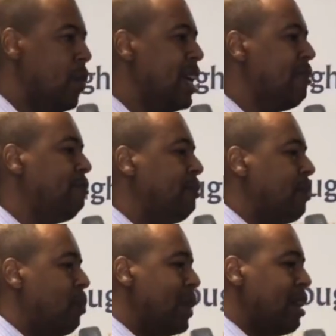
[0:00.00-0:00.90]
We
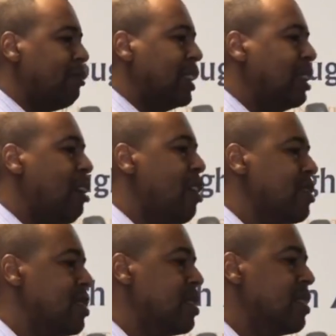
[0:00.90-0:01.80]
have
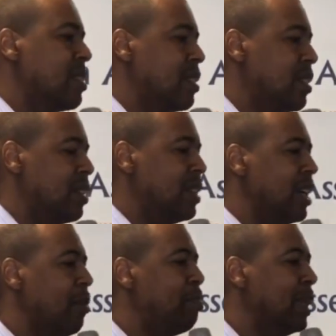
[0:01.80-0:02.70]
lost
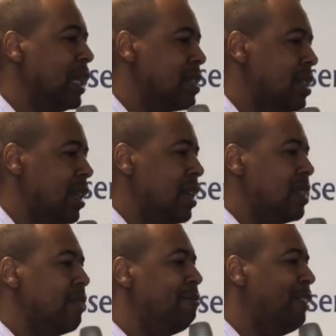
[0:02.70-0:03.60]
the
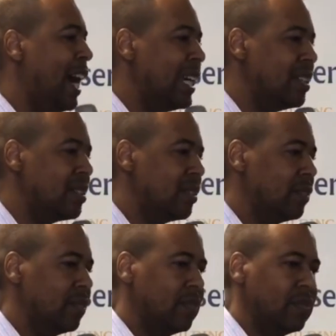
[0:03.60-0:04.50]
ability to fight
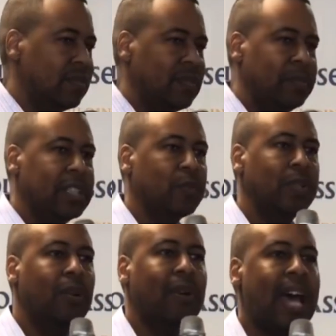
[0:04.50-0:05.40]
because
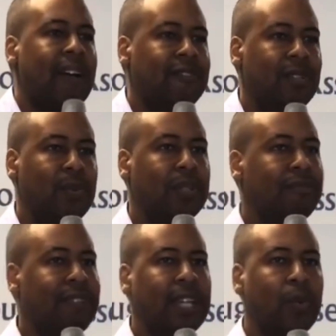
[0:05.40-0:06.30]
we don't have to in
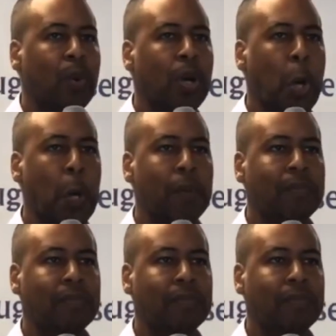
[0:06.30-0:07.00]
the fake world.